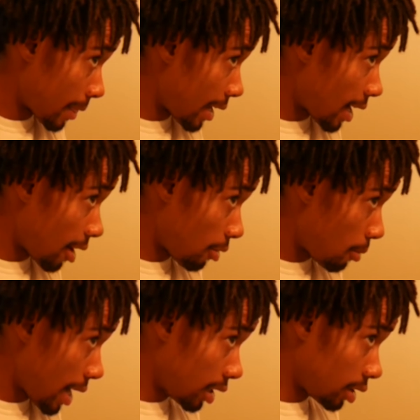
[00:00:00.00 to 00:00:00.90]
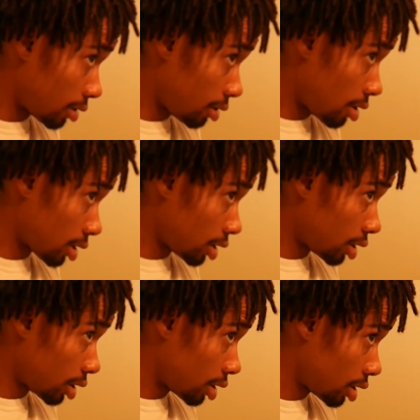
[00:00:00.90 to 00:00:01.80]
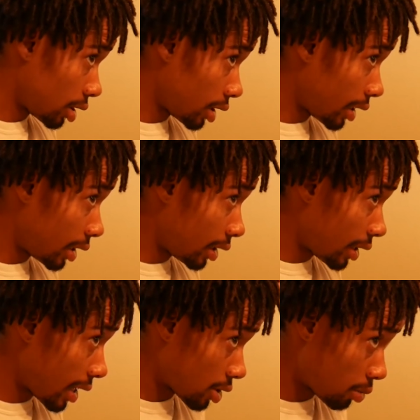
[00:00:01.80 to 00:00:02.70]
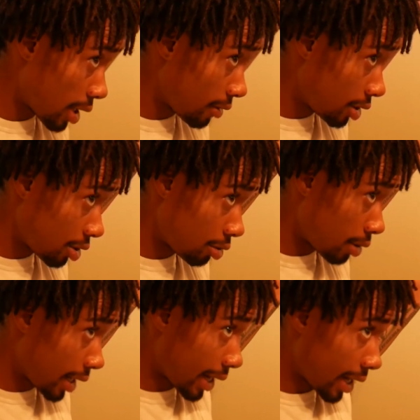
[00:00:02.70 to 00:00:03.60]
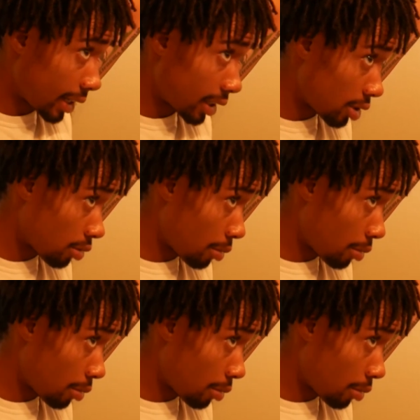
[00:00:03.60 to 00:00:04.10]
then gotta wait a little longer. And that's whatever too. I can't get this